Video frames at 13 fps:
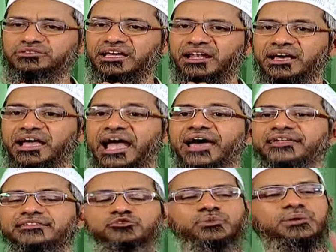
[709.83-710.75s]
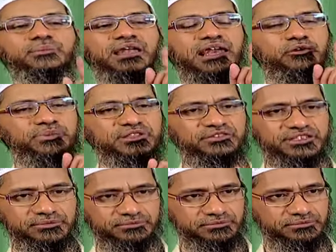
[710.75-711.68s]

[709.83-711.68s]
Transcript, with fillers: ta'ala. And Hazrat Umar, may Allah be pleased with him.